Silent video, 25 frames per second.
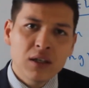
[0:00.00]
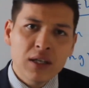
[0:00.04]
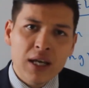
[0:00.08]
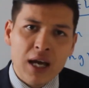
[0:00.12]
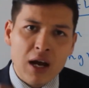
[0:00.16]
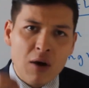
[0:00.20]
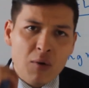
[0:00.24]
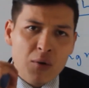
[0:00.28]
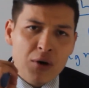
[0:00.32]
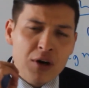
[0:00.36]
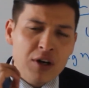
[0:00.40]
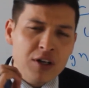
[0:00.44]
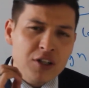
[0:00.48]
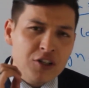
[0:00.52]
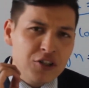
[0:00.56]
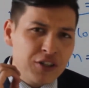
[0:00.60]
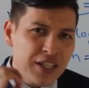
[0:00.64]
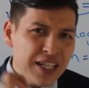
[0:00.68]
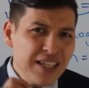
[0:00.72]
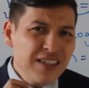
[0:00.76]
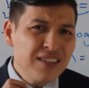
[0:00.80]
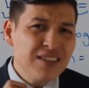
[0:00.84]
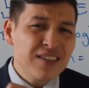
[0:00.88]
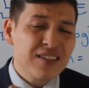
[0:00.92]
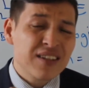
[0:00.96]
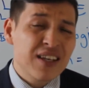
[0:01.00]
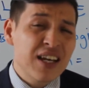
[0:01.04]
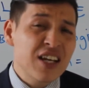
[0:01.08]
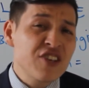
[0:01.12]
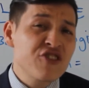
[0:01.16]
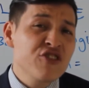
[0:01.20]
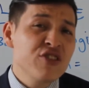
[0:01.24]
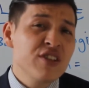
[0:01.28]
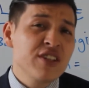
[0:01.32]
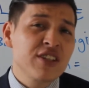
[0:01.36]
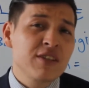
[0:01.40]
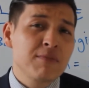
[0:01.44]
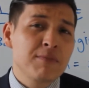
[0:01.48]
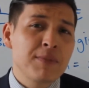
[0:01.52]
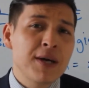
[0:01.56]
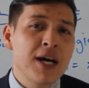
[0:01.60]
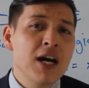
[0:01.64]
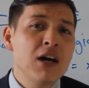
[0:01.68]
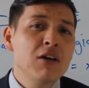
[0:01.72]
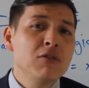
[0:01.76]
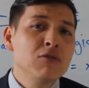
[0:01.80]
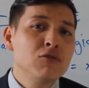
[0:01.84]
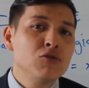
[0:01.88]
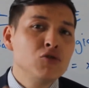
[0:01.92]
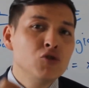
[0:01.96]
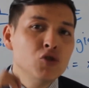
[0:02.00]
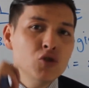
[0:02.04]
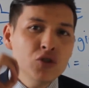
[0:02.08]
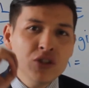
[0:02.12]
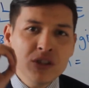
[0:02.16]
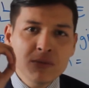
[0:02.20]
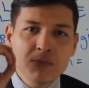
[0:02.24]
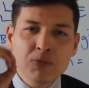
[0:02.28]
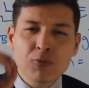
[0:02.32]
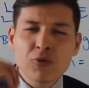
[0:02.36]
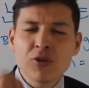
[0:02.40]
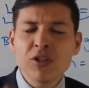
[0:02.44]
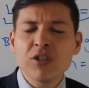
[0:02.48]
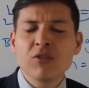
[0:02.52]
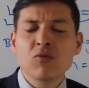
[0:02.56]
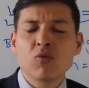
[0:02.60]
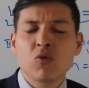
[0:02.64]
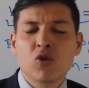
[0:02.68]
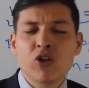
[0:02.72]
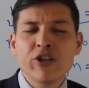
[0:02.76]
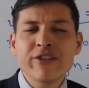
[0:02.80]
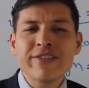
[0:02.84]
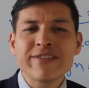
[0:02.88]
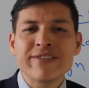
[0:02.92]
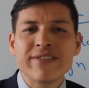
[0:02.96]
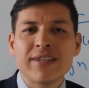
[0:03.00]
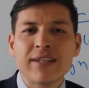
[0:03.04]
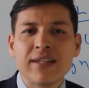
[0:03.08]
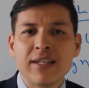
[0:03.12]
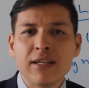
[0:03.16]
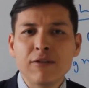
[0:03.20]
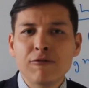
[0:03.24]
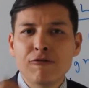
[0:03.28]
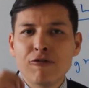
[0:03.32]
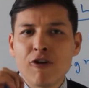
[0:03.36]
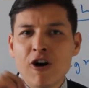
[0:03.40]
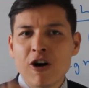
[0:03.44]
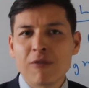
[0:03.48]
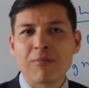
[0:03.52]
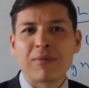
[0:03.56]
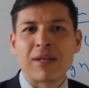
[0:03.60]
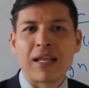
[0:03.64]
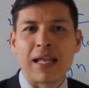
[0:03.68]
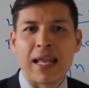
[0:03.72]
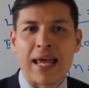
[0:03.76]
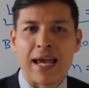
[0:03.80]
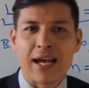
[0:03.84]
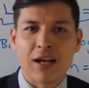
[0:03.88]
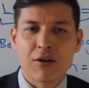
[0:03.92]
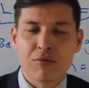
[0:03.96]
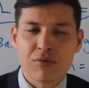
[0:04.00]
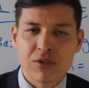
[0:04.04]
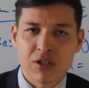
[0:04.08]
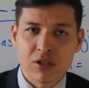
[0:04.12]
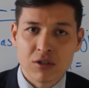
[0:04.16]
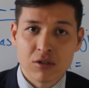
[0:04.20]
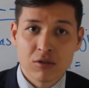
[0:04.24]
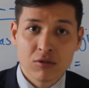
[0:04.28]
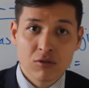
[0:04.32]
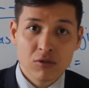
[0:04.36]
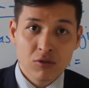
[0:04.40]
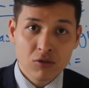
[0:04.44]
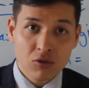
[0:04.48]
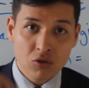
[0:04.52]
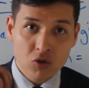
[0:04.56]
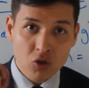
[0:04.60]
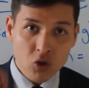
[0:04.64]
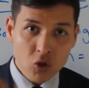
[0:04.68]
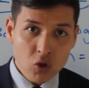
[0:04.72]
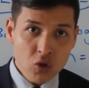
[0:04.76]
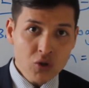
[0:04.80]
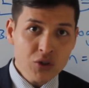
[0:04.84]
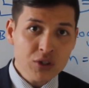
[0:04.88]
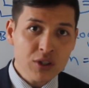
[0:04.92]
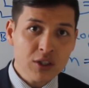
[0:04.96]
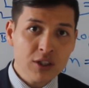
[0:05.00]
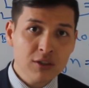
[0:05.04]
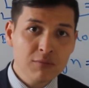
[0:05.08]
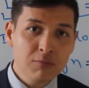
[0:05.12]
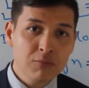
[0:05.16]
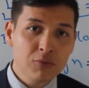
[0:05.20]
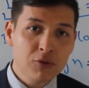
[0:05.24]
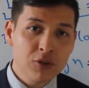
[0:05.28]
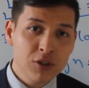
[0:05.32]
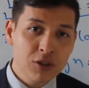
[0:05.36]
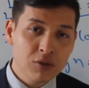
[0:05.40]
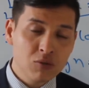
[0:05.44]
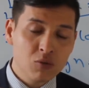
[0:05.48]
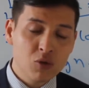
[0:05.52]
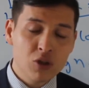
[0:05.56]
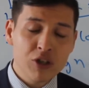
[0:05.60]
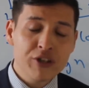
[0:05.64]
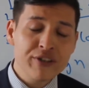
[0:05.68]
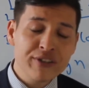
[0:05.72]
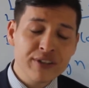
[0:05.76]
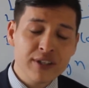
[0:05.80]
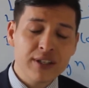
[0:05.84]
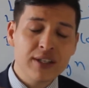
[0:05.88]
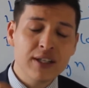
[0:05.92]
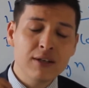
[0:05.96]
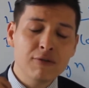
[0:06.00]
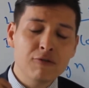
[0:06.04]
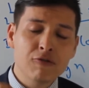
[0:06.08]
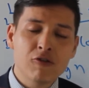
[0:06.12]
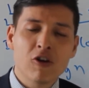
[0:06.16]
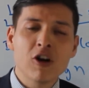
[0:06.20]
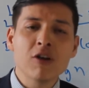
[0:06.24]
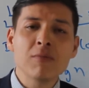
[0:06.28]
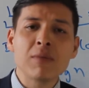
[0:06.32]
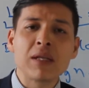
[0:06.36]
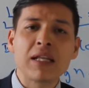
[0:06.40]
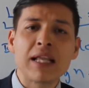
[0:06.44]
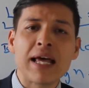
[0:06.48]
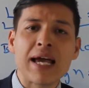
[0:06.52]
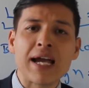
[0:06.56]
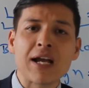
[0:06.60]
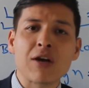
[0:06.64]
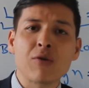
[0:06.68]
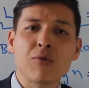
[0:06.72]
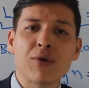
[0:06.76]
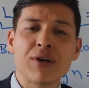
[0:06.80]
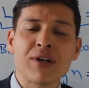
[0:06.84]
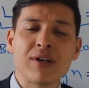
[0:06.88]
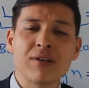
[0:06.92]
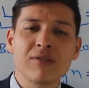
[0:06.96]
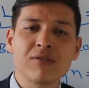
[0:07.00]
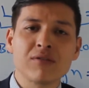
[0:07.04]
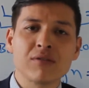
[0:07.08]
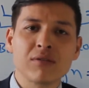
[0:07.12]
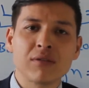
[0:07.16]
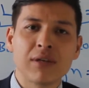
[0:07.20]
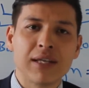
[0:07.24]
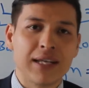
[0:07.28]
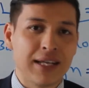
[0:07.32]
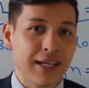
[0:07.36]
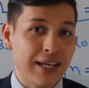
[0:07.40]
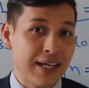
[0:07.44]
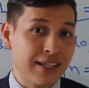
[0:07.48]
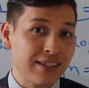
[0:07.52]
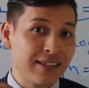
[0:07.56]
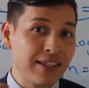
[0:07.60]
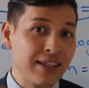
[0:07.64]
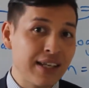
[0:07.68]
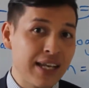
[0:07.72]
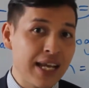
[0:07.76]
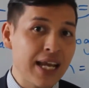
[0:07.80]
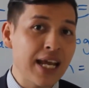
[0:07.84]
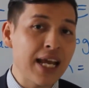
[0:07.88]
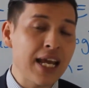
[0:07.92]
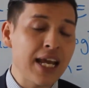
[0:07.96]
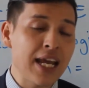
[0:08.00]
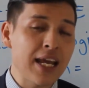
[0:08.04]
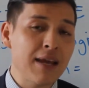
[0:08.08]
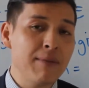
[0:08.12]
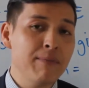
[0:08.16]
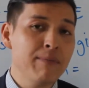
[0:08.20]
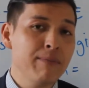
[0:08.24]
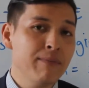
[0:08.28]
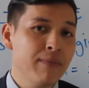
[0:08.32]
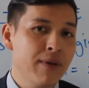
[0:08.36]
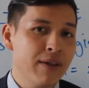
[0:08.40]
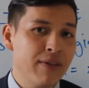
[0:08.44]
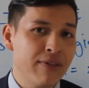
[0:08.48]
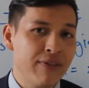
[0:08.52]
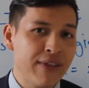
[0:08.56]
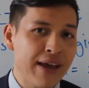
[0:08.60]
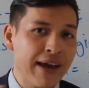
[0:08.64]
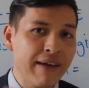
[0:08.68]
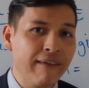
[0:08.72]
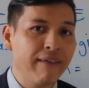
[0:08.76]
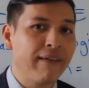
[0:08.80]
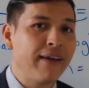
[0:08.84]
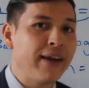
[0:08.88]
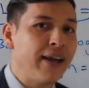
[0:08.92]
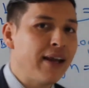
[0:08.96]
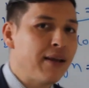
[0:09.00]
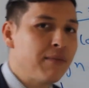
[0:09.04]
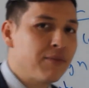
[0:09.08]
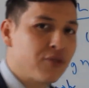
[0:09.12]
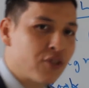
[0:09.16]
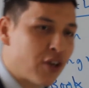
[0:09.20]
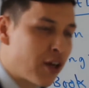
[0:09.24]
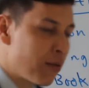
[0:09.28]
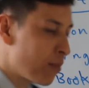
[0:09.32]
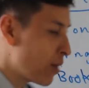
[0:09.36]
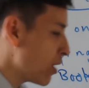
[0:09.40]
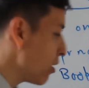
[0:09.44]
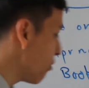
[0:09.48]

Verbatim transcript: Our today's discussion is about those important words that they form the language. Those important words that they form a language and it has a name and that name, so I'm